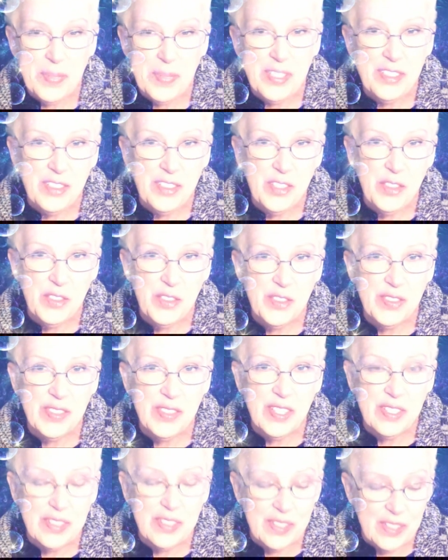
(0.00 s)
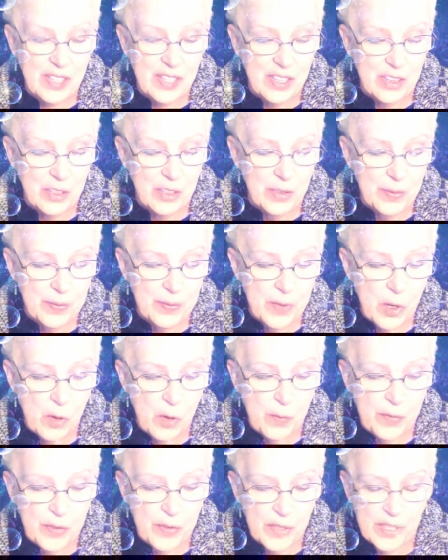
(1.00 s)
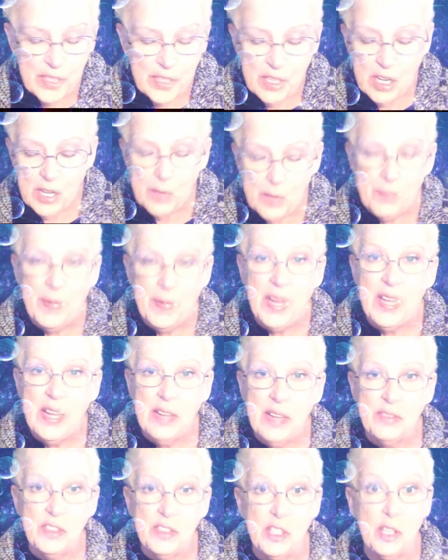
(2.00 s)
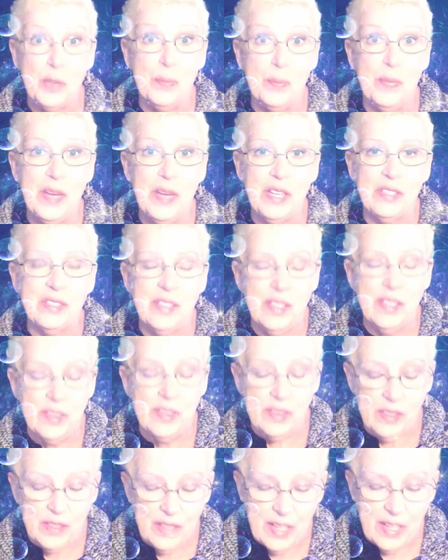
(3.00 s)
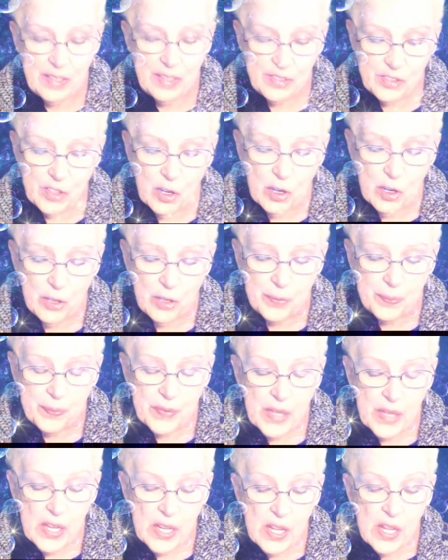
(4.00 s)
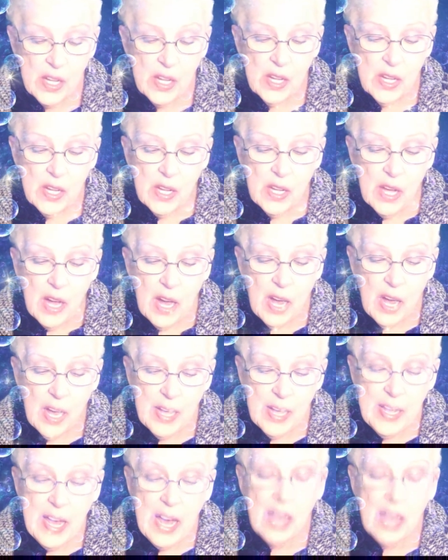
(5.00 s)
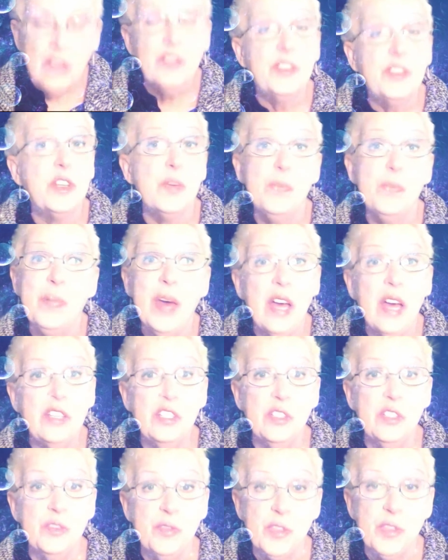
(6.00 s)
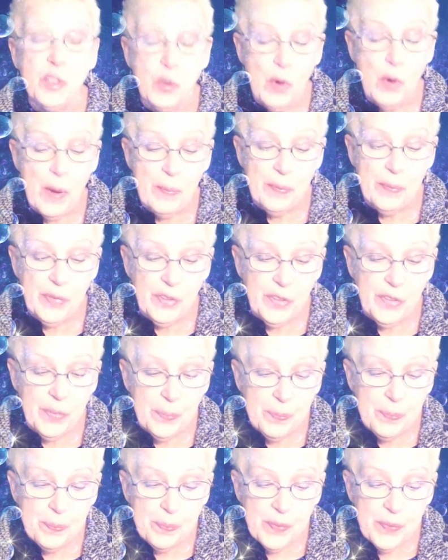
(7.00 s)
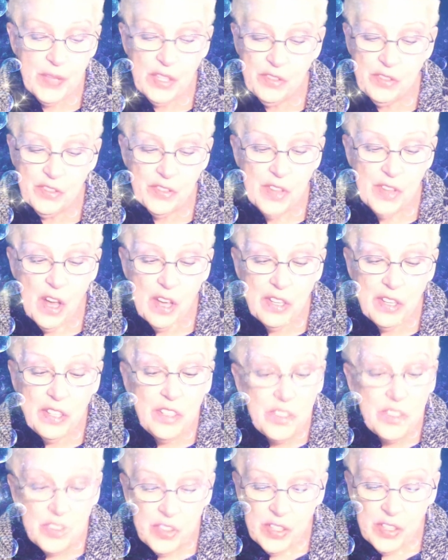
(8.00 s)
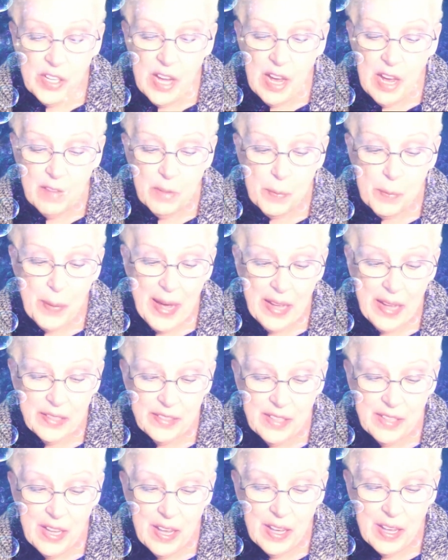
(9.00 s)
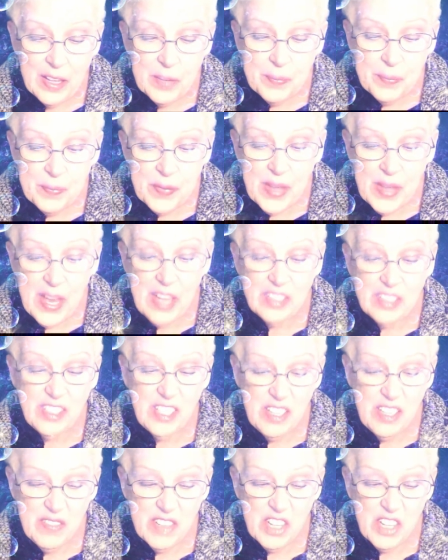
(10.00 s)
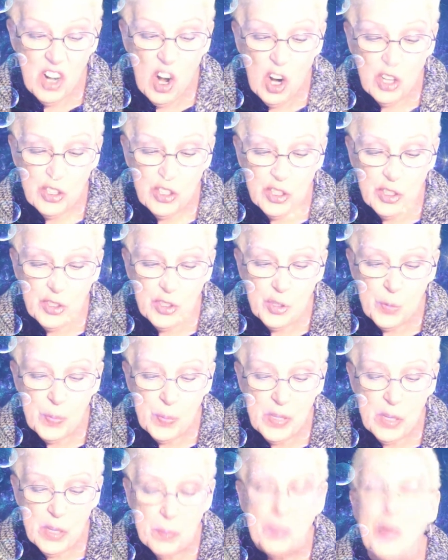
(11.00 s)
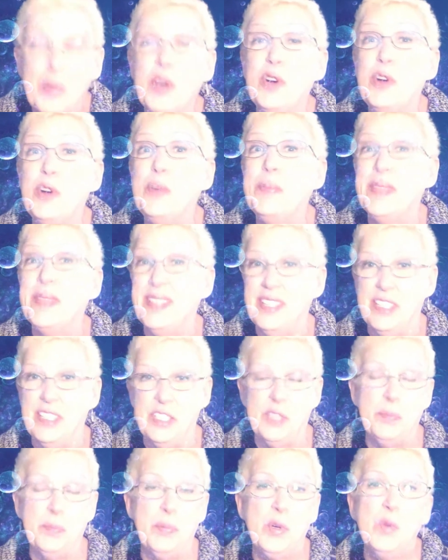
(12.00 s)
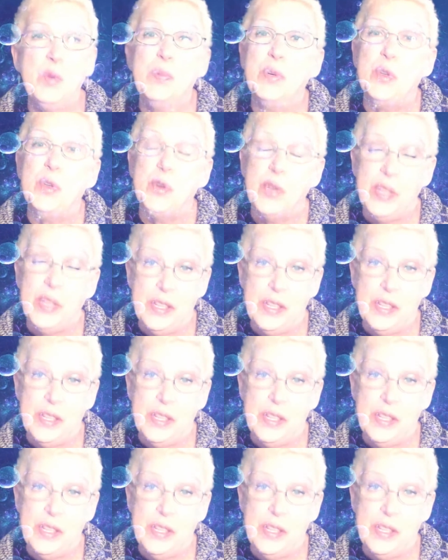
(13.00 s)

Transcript: two stuck together. Hopefully not. Might have to come back to get the last card. I have compassion for grumps. It's not easy to have a bad day, and even harder to be a permanent poo-poo head.